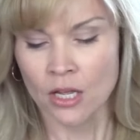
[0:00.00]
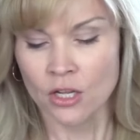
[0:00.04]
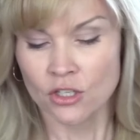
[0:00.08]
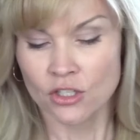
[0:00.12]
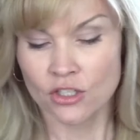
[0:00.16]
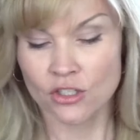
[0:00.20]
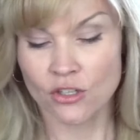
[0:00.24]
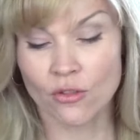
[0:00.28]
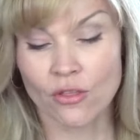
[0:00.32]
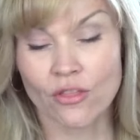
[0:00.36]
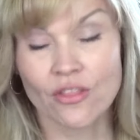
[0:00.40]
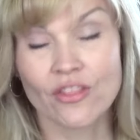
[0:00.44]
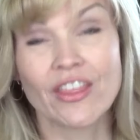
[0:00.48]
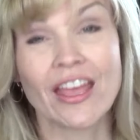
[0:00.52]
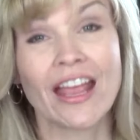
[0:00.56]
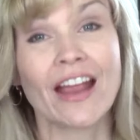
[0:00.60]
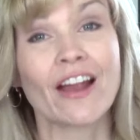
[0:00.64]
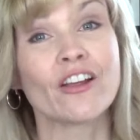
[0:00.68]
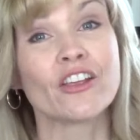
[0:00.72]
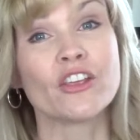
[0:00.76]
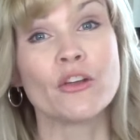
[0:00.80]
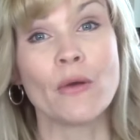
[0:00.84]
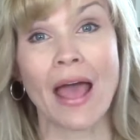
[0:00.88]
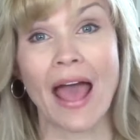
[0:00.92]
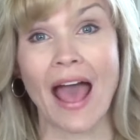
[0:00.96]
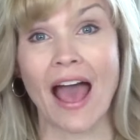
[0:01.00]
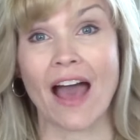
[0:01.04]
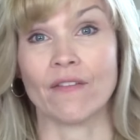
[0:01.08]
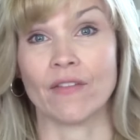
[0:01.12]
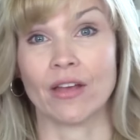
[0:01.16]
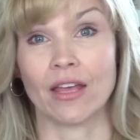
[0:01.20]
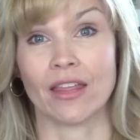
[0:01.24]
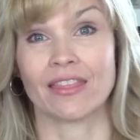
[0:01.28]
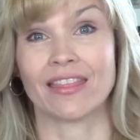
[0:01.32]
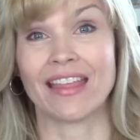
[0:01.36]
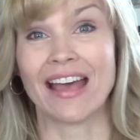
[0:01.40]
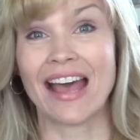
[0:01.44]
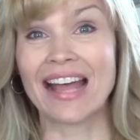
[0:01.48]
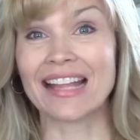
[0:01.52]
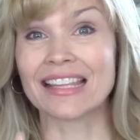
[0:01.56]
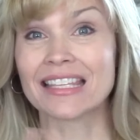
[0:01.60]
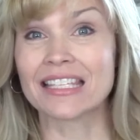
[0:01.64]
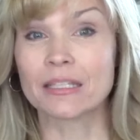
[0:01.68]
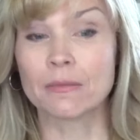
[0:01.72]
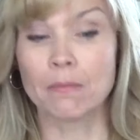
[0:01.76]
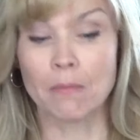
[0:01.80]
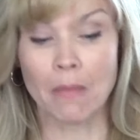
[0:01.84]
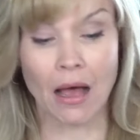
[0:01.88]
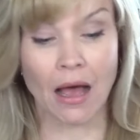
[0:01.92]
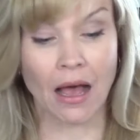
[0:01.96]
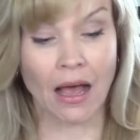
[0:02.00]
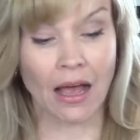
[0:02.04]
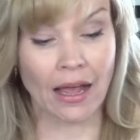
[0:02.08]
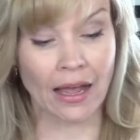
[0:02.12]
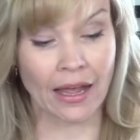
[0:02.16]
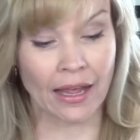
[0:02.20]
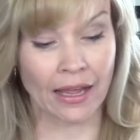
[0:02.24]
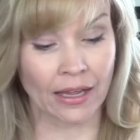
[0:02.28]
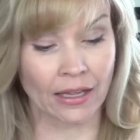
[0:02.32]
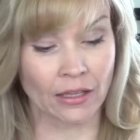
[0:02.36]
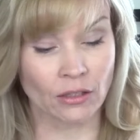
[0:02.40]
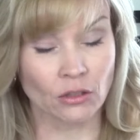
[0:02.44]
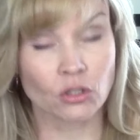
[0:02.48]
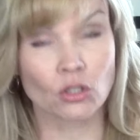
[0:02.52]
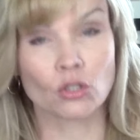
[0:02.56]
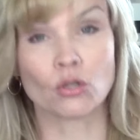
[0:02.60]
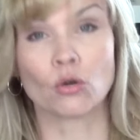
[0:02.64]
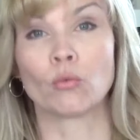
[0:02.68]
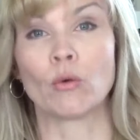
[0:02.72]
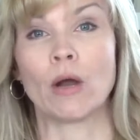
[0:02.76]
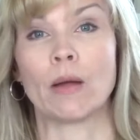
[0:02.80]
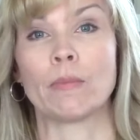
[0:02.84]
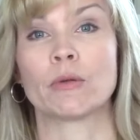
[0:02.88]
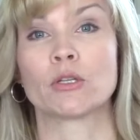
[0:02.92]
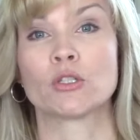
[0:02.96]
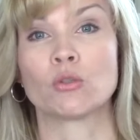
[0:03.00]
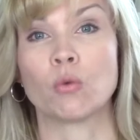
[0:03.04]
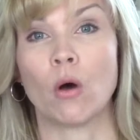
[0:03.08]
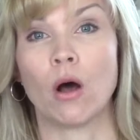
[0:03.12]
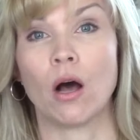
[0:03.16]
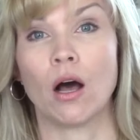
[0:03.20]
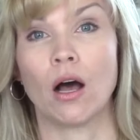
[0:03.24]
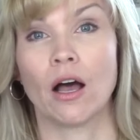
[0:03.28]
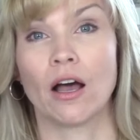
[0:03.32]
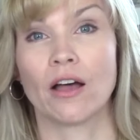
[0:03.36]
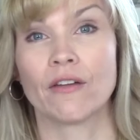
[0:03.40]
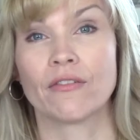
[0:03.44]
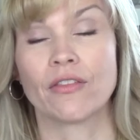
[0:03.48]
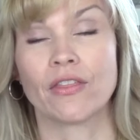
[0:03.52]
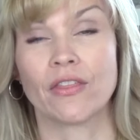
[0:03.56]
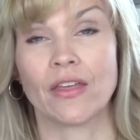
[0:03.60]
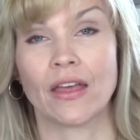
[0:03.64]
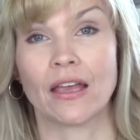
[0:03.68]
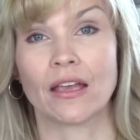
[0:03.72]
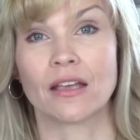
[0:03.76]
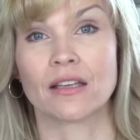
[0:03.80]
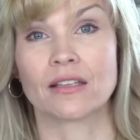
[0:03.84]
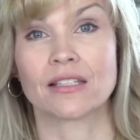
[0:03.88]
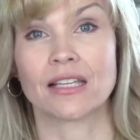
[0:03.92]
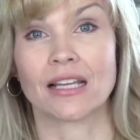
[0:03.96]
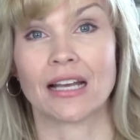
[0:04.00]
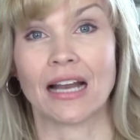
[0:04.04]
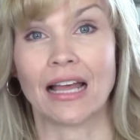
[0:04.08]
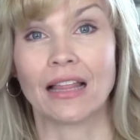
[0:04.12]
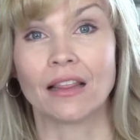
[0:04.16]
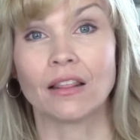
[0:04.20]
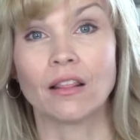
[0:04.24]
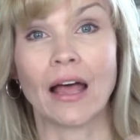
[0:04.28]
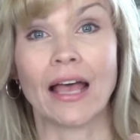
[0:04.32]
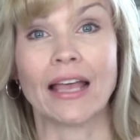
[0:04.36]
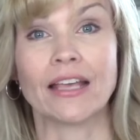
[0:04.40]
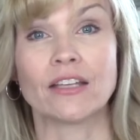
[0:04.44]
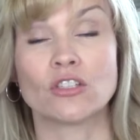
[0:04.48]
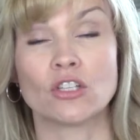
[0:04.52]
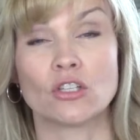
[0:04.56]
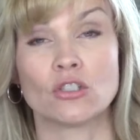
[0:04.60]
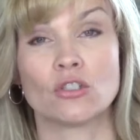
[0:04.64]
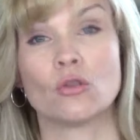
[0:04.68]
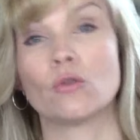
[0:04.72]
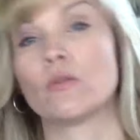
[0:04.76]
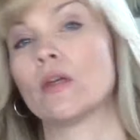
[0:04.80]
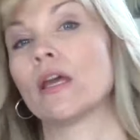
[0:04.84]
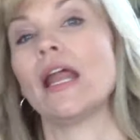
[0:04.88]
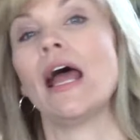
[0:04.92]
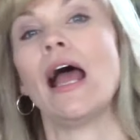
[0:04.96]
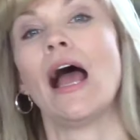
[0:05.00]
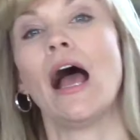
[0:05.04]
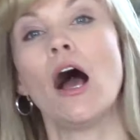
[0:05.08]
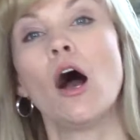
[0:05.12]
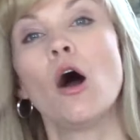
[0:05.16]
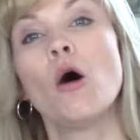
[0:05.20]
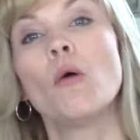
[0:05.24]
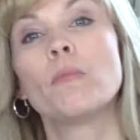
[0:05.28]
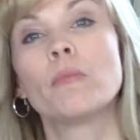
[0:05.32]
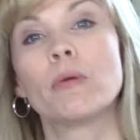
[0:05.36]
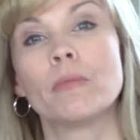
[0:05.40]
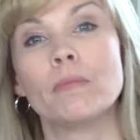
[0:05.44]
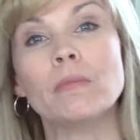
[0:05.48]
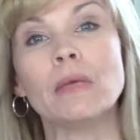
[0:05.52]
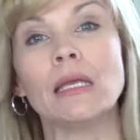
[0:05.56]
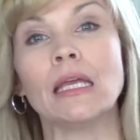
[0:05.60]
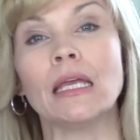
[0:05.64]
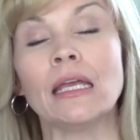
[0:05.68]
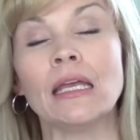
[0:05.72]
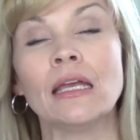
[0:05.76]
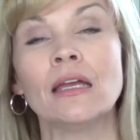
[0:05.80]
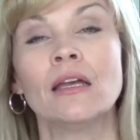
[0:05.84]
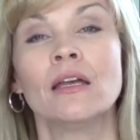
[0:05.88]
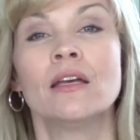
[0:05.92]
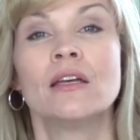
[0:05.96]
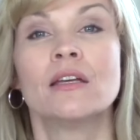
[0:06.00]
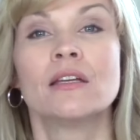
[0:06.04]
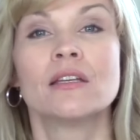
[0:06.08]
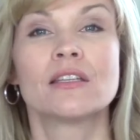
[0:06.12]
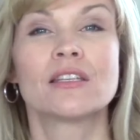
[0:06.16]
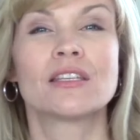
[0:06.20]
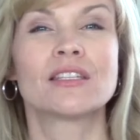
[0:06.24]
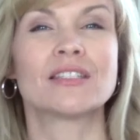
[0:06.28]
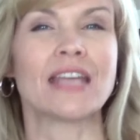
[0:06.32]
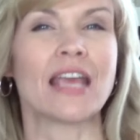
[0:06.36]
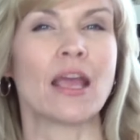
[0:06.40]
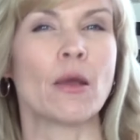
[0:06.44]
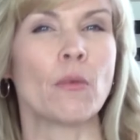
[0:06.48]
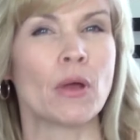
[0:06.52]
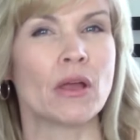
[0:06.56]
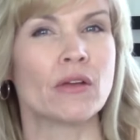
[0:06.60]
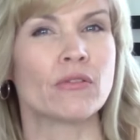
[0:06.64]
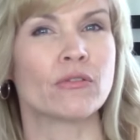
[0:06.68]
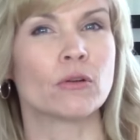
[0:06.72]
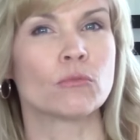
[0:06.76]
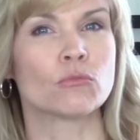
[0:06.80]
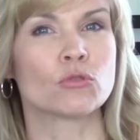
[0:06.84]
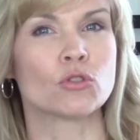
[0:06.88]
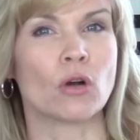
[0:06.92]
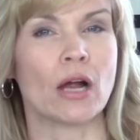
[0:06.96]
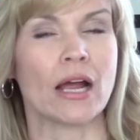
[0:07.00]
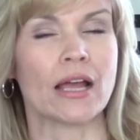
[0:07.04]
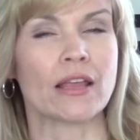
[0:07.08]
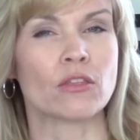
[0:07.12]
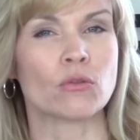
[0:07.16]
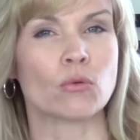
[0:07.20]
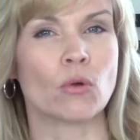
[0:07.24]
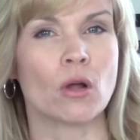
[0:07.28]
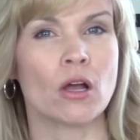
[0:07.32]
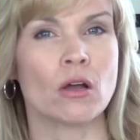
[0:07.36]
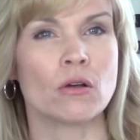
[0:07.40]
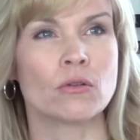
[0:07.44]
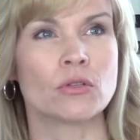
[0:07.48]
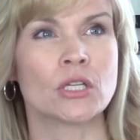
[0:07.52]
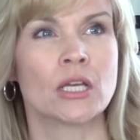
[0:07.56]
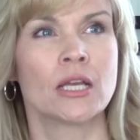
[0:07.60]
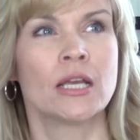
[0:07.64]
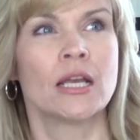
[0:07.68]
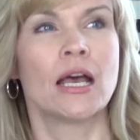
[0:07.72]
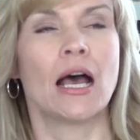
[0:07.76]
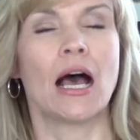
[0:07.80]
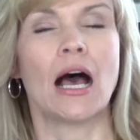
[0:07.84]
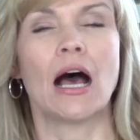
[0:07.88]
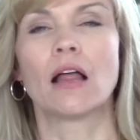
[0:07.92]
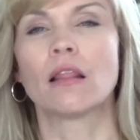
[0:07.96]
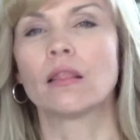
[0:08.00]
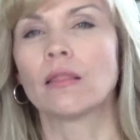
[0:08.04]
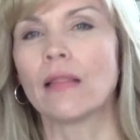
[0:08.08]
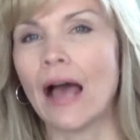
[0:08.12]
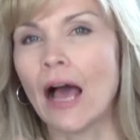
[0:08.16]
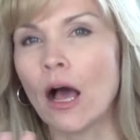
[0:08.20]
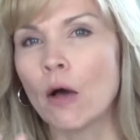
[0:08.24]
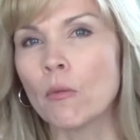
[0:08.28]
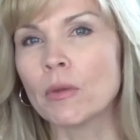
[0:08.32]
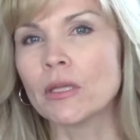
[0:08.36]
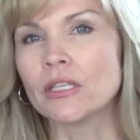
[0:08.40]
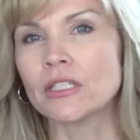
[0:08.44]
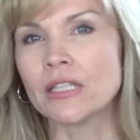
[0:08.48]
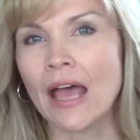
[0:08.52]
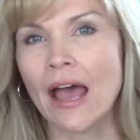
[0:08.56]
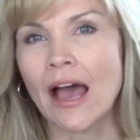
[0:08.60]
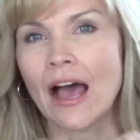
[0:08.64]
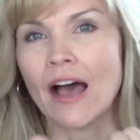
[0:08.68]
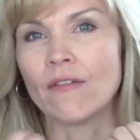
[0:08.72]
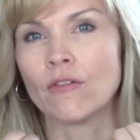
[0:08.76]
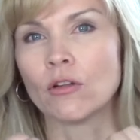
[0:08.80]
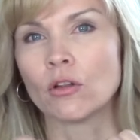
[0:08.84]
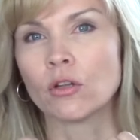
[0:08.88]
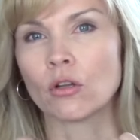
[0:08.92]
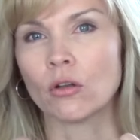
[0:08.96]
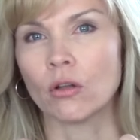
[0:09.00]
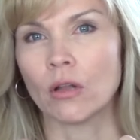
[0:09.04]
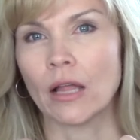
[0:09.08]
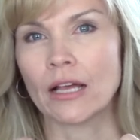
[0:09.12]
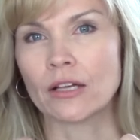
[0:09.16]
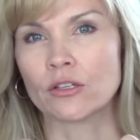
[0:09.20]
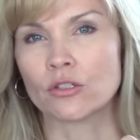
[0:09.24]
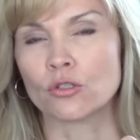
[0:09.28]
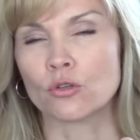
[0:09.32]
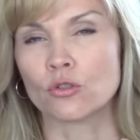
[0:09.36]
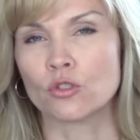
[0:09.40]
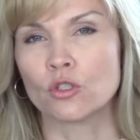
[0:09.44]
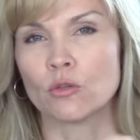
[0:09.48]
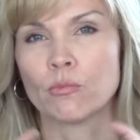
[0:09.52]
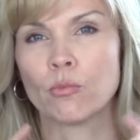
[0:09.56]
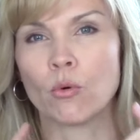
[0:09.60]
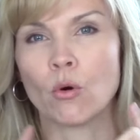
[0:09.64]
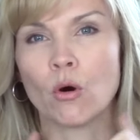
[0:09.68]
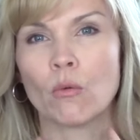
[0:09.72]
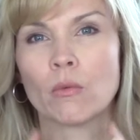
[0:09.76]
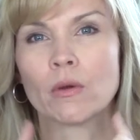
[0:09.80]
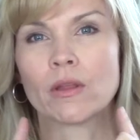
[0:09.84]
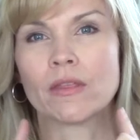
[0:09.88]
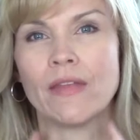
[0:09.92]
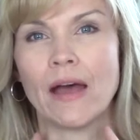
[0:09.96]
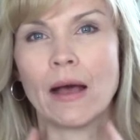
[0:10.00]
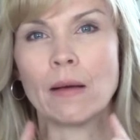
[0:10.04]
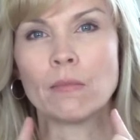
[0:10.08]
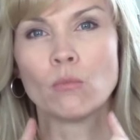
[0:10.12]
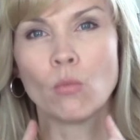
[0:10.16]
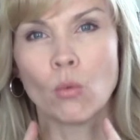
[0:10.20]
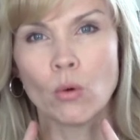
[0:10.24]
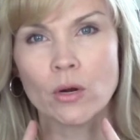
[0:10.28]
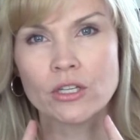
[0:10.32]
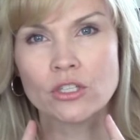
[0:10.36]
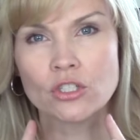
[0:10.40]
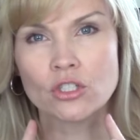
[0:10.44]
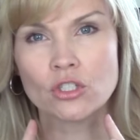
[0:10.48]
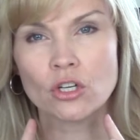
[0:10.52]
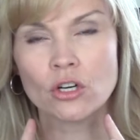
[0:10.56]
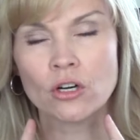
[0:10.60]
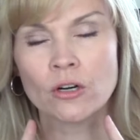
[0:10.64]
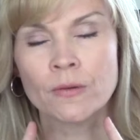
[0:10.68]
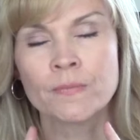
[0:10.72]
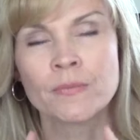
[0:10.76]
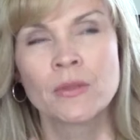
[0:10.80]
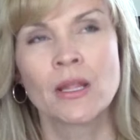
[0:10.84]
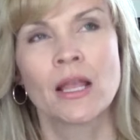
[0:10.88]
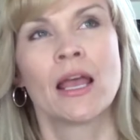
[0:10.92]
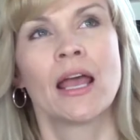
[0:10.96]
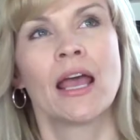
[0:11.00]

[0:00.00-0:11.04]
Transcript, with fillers: So there you have it. That's my little repertoire of things that I like to do that help me stay away from dry throat, allow me to have a little extra support with that moisture.